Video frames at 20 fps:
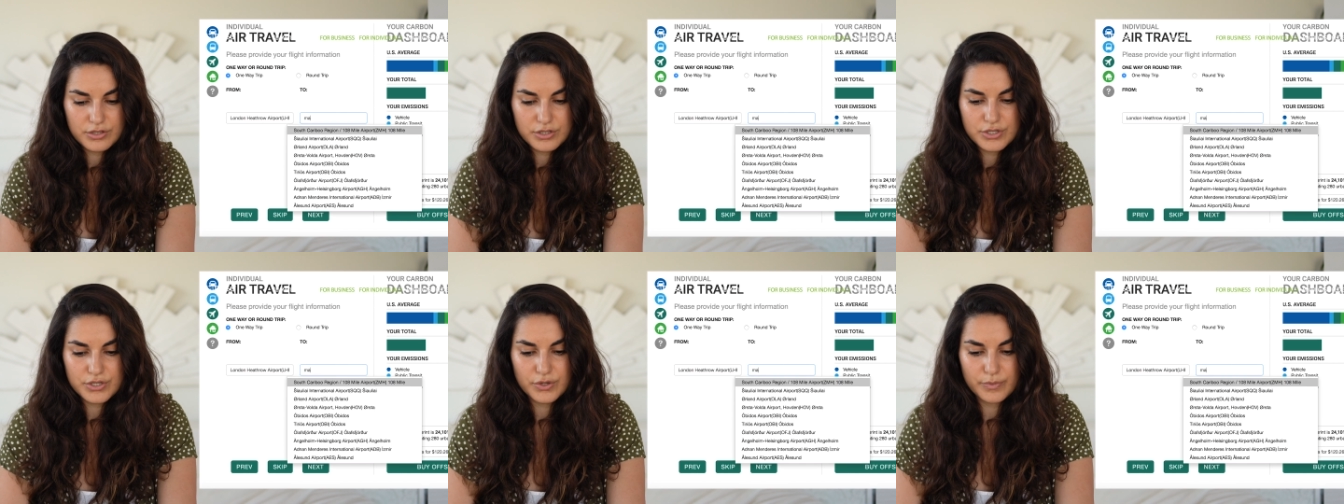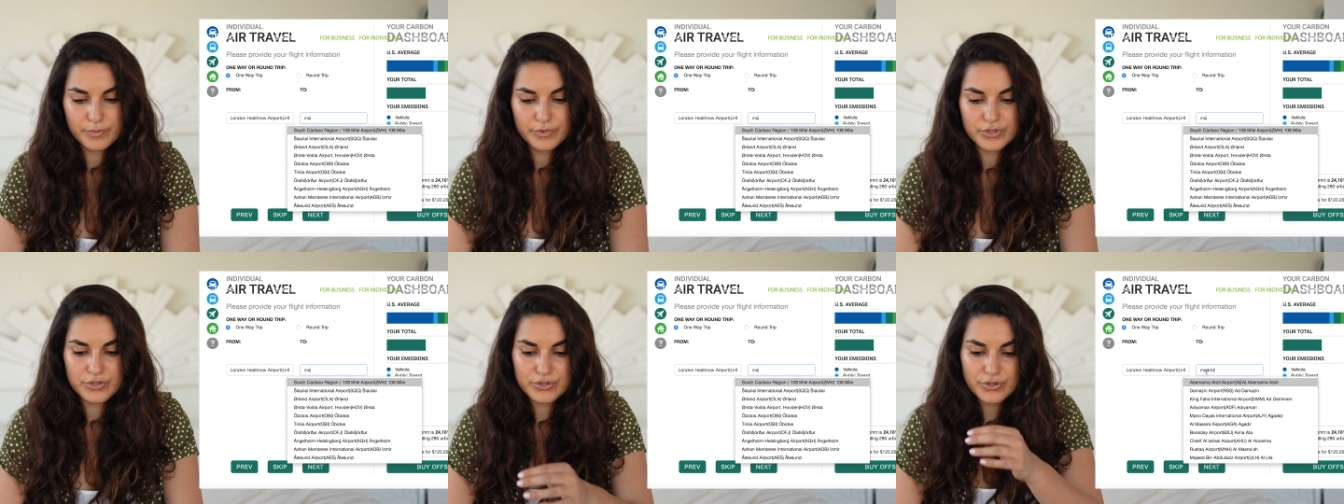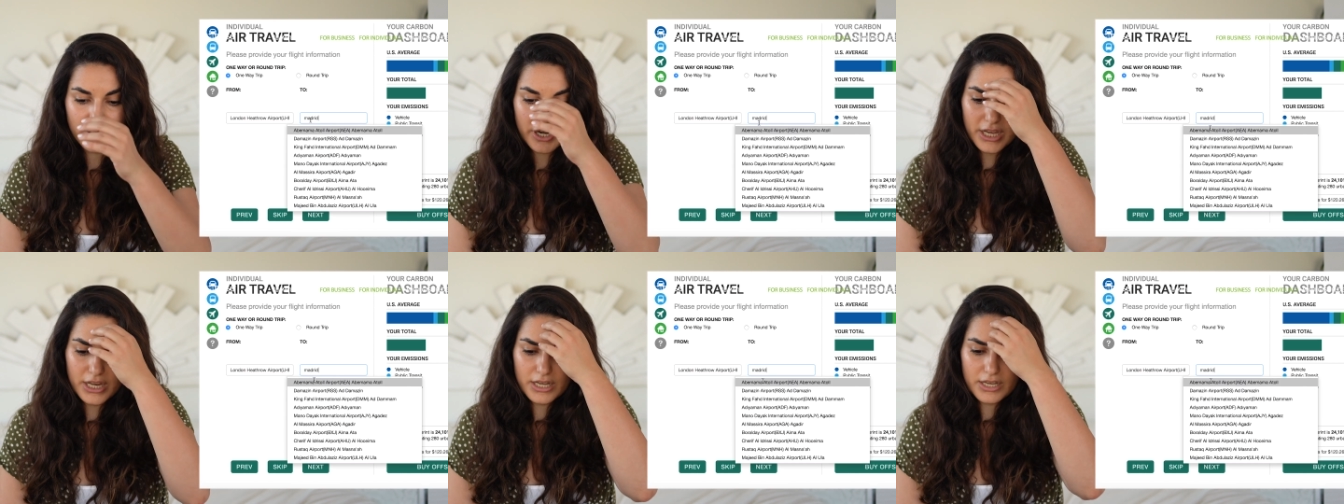to
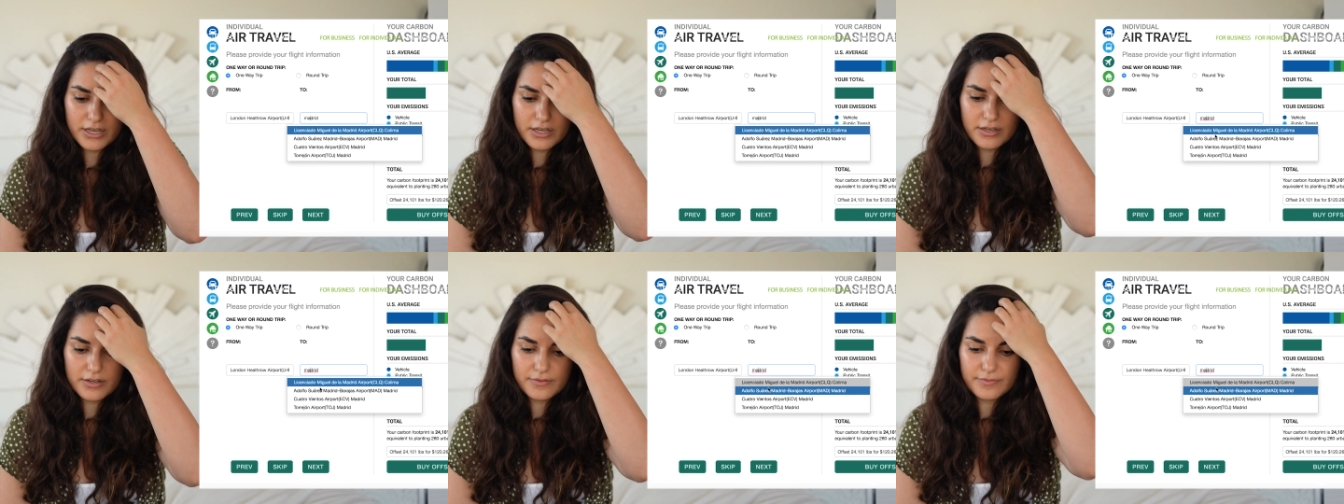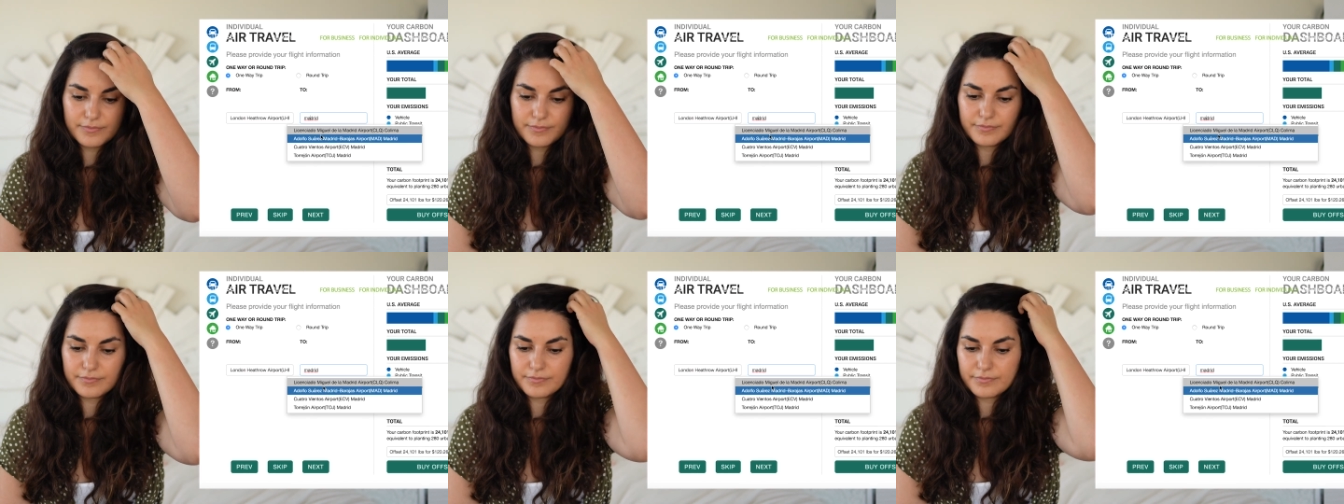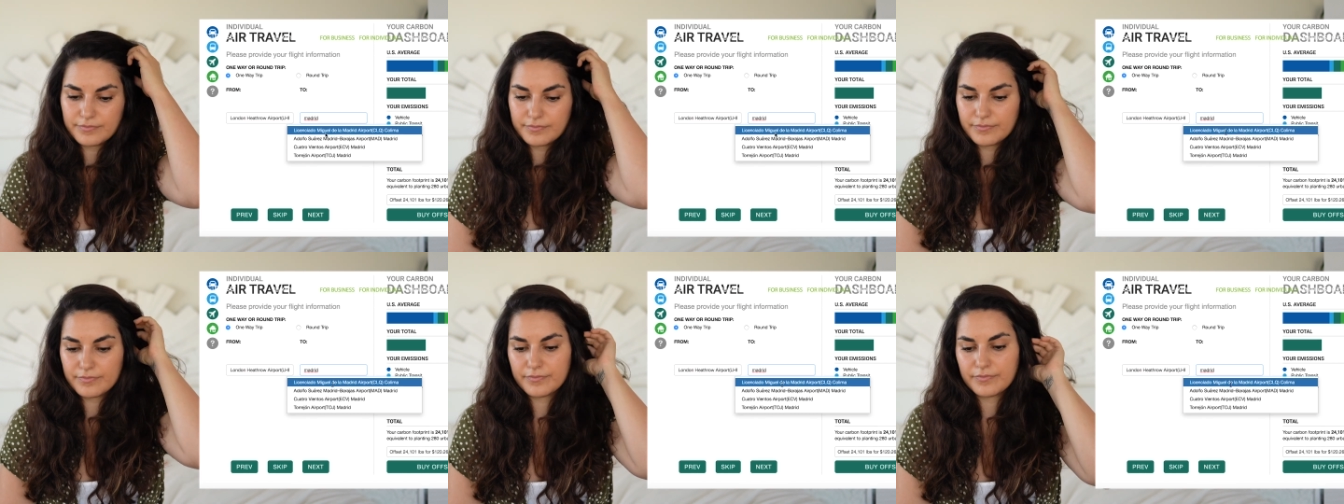Madrid
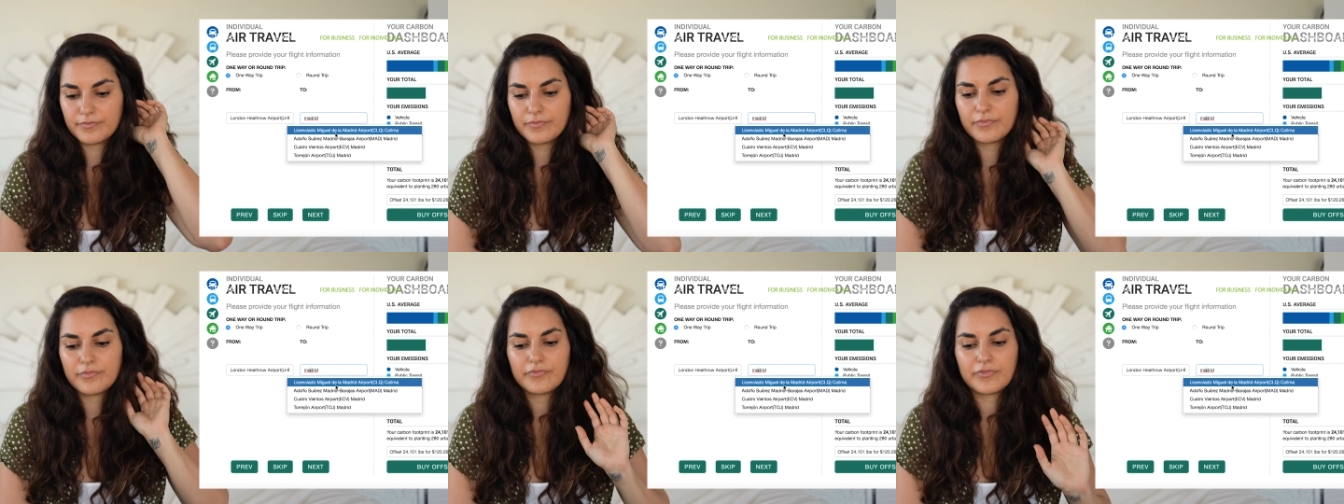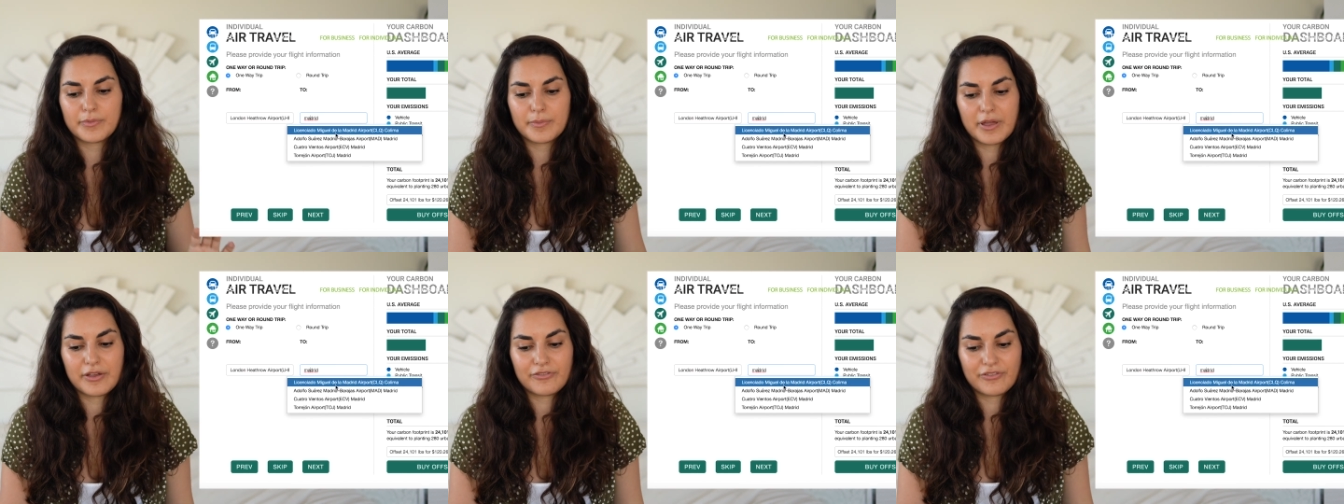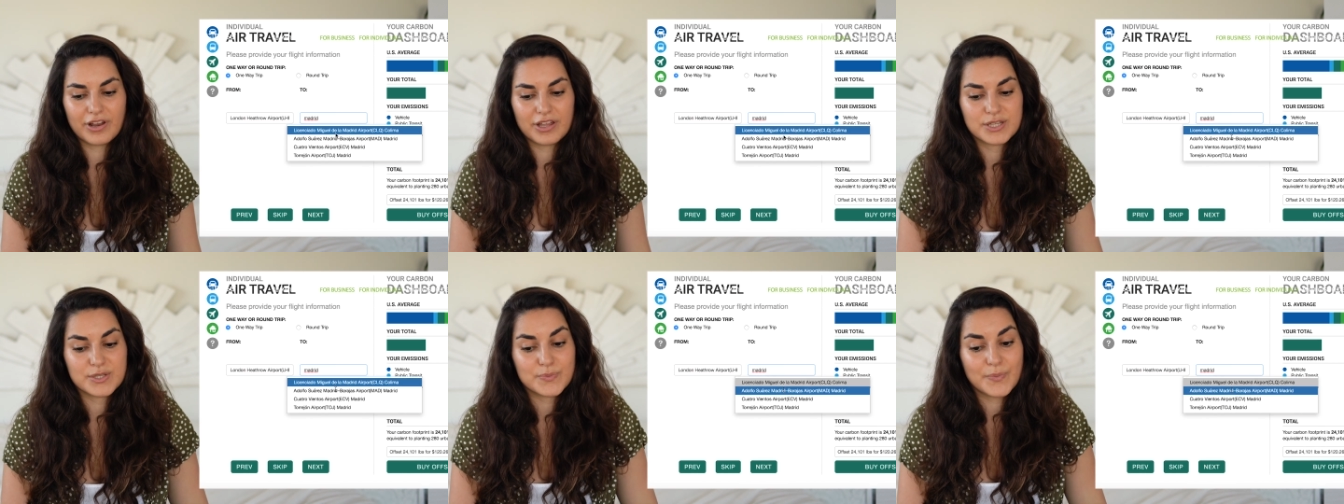for my
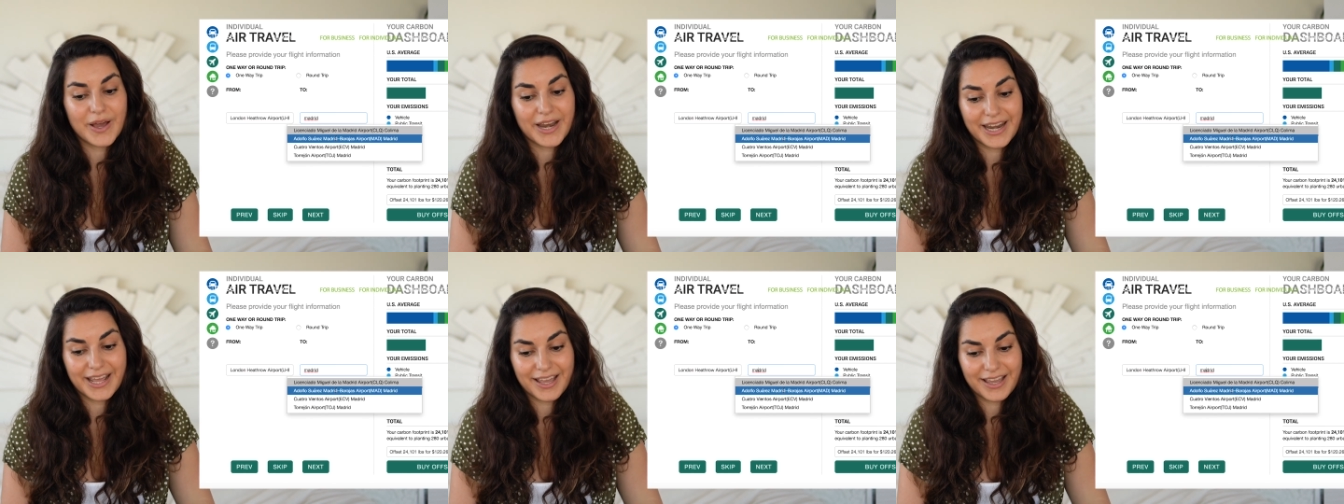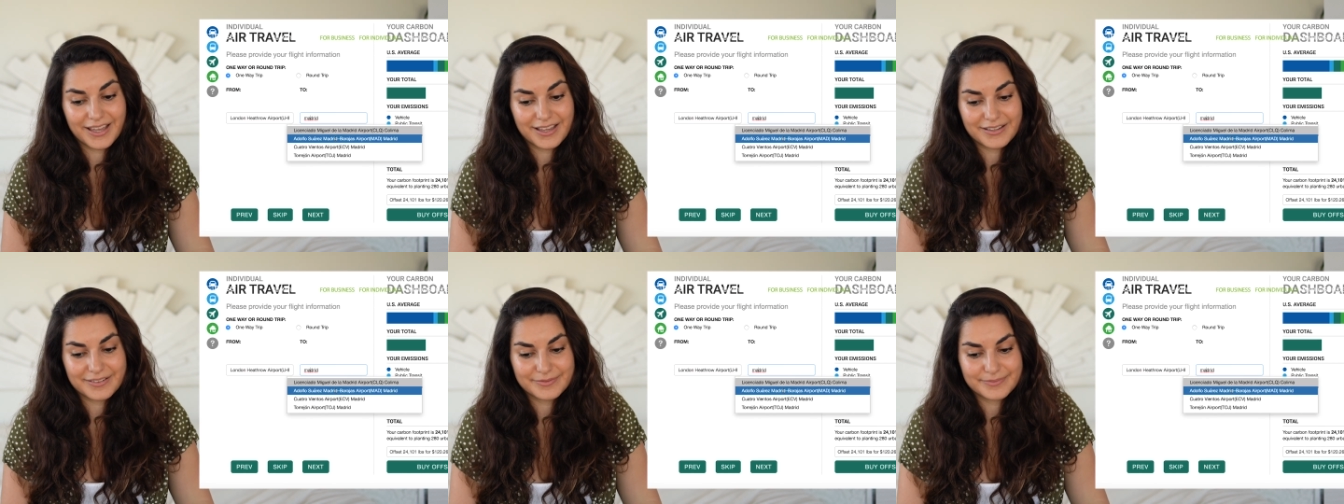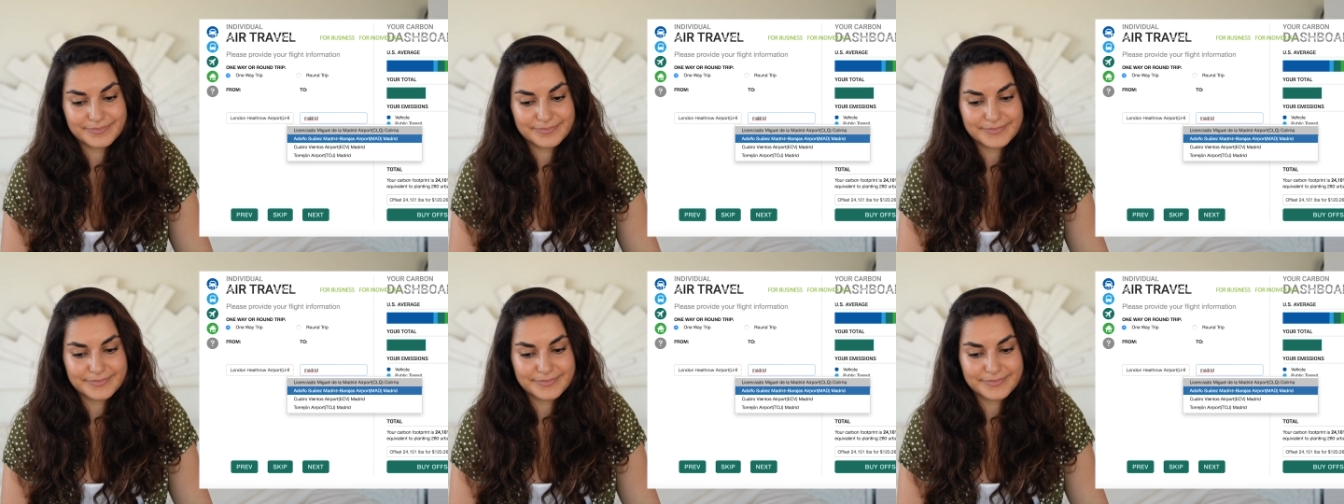friend's wedding.